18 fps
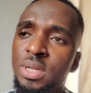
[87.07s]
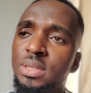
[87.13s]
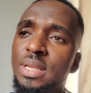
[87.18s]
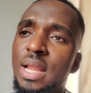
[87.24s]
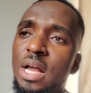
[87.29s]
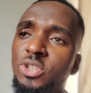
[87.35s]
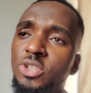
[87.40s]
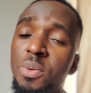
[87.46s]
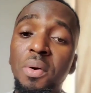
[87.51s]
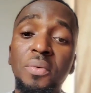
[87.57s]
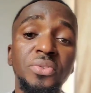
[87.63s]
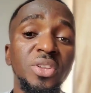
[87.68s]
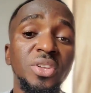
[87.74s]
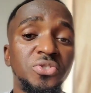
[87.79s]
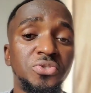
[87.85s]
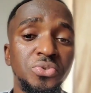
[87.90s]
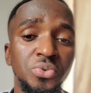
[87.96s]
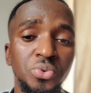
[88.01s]
Now, some of
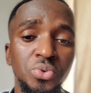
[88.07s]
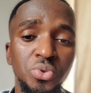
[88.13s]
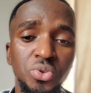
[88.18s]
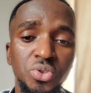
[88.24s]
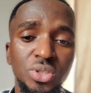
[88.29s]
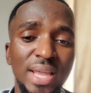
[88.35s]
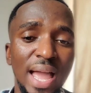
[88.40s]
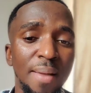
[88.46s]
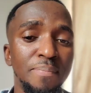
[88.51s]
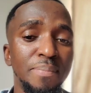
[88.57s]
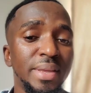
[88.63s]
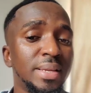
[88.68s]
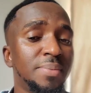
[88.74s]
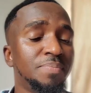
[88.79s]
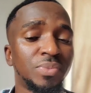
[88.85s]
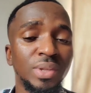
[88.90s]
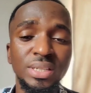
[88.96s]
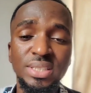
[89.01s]
these tools can
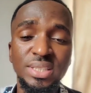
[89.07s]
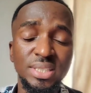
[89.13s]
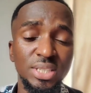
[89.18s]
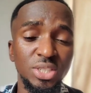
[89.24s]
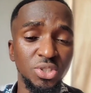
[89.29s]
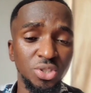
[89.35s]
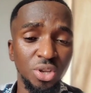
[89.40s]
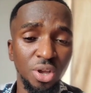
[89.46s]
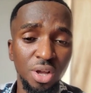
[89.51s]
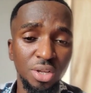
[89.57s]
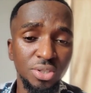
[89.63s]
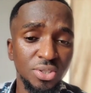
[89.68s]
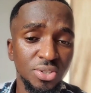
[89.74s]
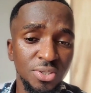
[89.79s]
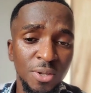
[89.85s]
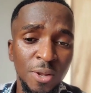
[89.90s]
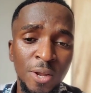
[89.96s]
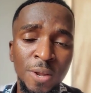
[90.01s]
be
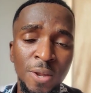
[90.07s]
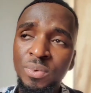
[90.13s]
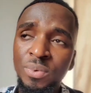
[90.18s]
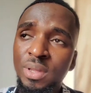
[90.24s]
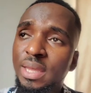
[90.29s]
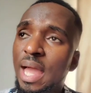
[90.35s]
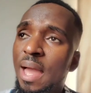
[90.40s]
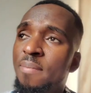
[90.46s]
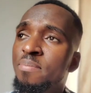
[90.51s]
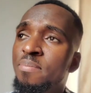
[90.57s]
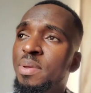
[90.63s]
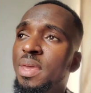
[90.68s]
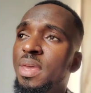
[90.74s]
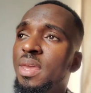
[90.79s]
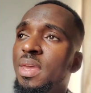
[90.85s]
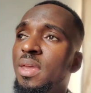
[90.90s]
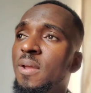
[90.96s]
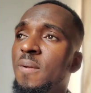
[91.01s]
scissors, can
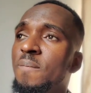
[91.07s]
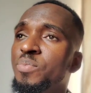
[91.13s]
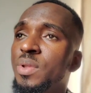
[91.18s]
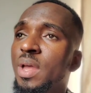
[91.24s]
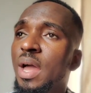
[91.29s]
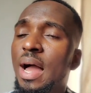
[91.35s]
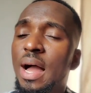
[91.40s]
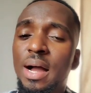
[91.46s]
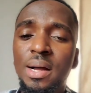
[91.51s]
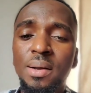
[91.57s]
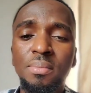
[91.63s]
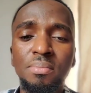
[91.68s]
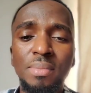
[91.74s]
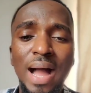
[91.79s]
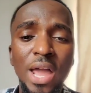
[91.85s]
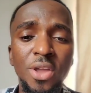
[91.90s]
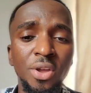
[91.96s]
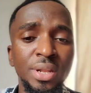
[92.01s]
be
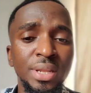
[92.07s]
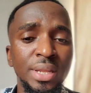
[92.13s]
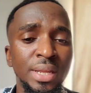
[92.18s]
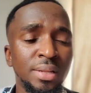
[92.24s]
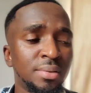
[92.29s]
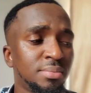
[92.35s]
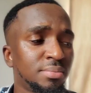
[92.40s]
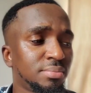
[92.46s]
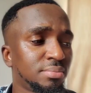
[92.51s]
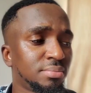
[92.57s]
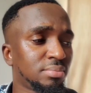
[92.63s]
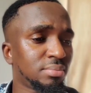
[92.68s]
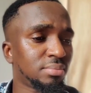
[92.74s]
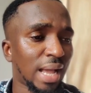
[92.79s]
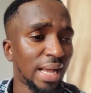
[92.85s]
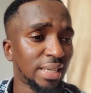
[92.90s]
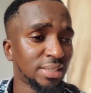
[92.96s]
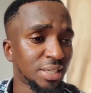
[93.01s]
ironing
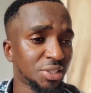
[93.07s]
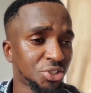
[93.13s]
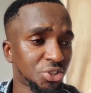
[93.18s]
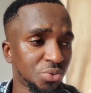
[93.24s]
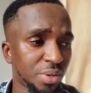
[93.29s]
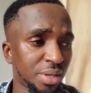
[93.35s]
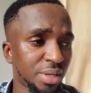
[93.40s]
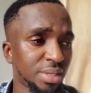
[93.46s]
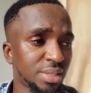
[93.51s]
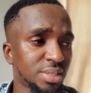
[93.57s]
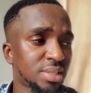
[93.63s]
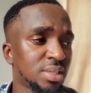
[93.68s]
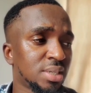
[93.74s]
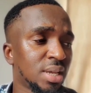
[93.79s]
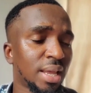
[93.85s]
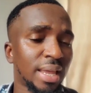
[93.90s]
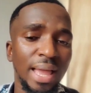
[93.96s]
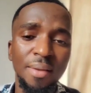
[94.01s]
accessories,
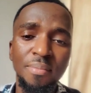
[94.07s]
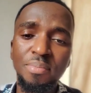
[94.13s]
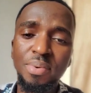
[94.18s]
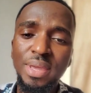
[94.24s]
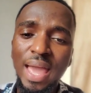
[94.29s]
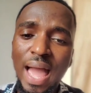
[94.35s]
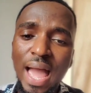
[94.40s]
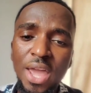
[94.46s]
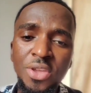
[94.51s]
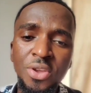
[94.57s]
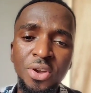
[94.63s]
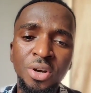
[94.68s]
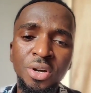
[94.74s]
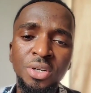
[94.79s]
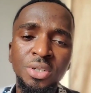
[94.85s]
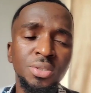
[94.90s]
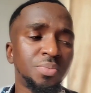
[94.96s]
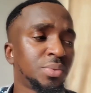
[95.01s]
can be
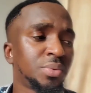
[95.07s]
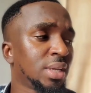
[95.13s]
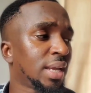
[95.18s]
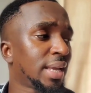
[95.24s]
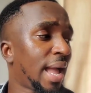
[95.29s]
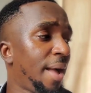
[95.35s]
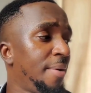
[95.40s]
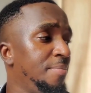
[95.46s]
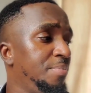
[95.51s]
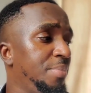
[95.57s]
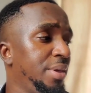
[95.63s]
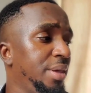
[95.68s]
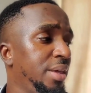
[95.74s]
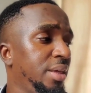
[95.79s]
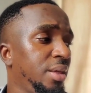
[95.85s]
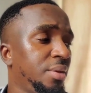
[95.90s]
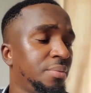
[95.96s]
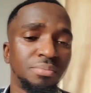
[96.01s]
iron, can
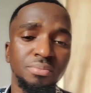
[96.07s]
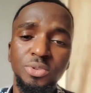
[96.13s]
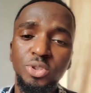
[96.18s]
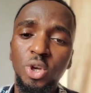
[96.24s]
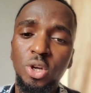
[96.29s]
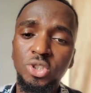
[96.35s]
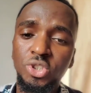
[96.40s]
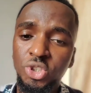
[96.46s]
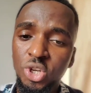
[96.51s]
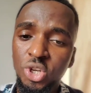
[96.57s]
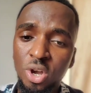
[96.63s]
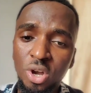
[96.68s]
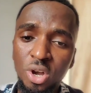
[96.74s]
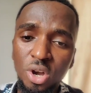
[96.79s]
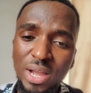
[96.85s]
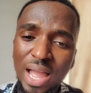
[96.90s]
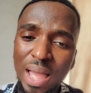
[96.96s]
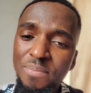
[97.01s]
be your
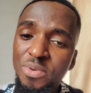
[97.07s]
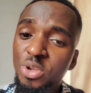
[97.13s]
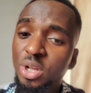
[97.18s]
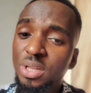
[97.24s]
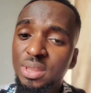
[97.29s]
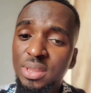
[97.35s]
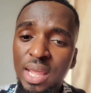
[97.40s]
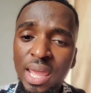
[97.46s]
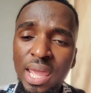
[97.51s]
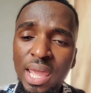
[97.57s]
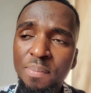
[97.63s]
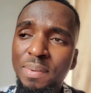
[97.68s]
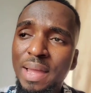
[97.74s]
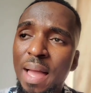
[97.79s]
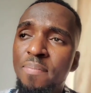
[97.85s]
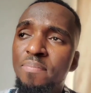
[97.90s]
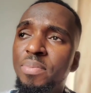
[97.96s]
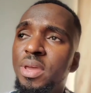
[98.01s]
chalk, can be your tape,
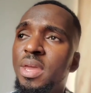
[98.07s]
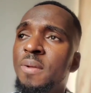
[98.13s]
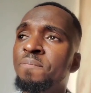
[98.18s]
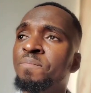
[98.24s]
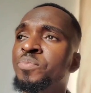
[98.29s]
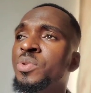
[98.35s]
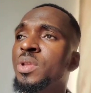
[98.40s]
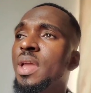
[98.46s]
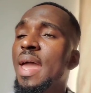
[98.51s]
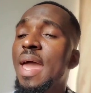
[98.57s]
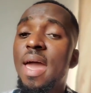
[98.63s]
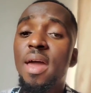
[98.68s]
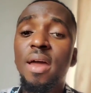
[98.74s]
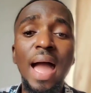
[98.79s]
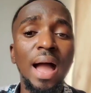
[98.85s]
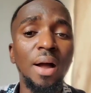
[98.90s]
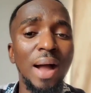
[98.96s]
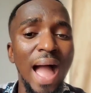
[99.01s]
can be
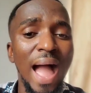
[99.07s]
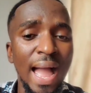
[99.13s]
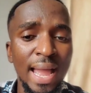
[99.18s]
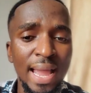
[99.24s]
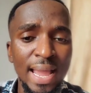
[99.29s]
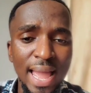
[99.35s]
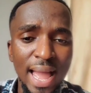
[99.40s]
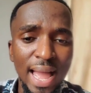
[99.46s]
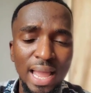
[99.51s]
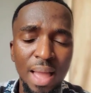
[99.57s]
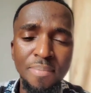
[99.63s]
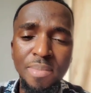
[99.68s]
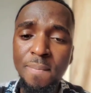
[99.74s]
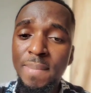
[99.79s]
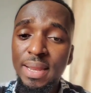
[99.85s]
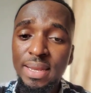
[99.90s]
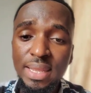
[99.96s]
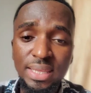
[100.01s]
a hanger, can
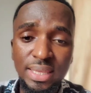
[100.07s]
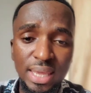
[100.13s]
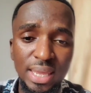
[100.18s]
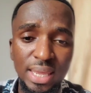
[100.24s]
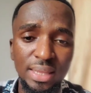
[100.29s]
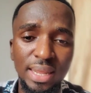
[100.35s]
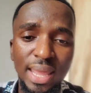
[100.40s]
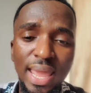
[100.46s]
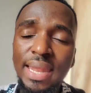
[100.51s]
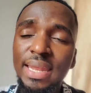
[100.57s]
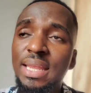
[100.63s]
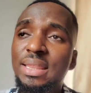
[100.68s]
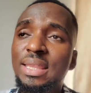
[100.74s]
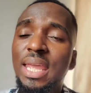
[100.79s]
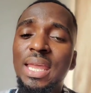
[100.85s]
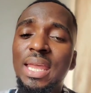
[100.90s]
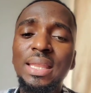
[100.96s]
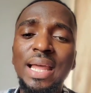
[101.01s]
be mannequin,
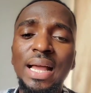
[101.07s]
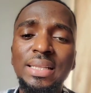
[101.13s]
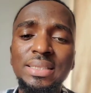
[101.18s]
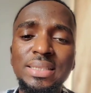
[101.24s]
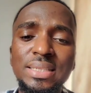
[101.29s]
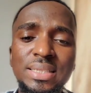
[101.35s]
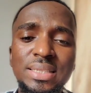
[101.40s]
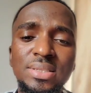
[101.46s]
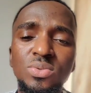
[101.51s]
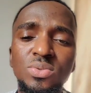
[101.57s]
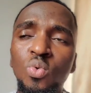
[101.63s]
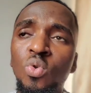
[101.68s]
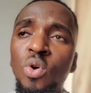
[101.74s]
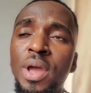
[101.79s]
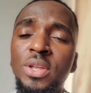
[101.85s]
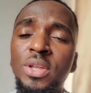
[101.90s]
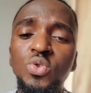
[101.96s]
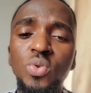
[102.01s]
anything that is
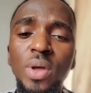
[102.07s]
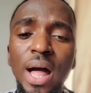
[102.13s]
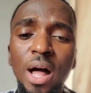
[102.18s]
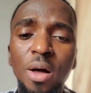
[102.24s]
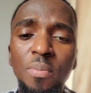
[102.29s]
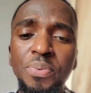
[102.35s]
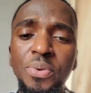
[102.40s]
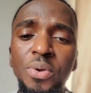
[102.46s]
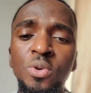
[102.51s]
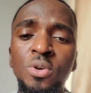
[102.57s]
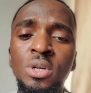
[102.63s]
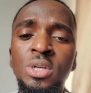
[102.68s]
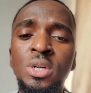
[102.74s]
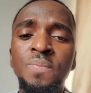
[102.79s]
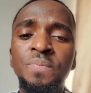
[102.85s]
going to help you